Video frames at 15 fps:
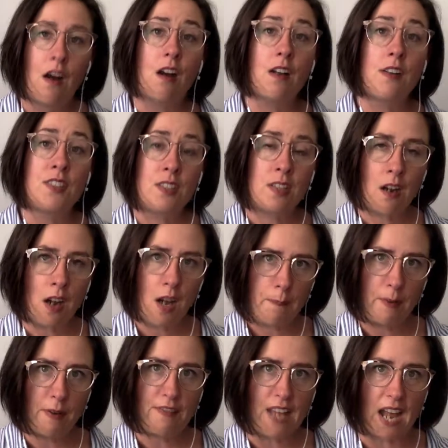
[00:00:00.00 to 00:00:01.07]
On
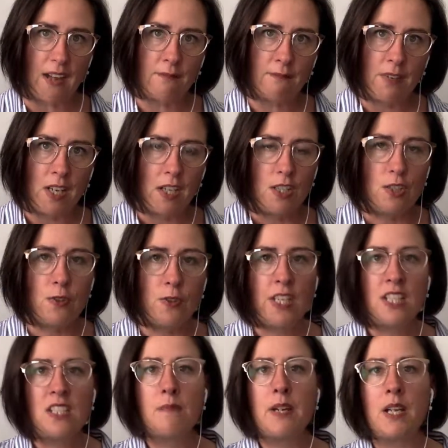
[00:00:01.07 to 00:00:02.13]
top of that, you
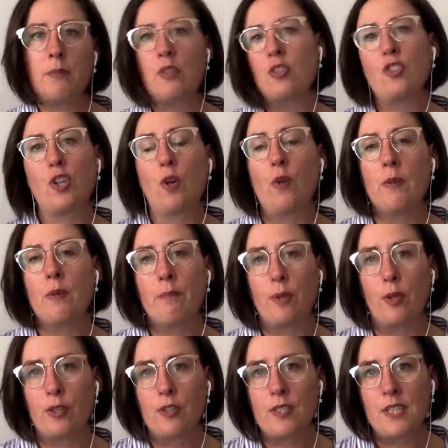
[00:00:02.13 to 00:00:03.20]
need to be able to show
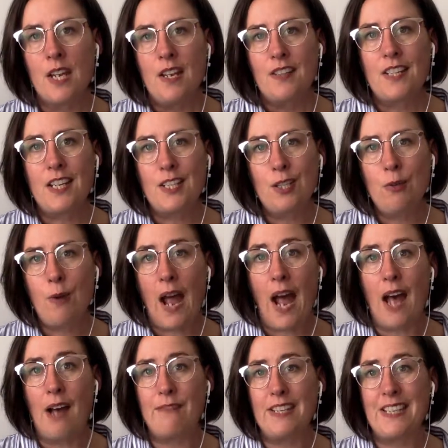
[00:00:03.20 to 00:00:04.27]
employers that you have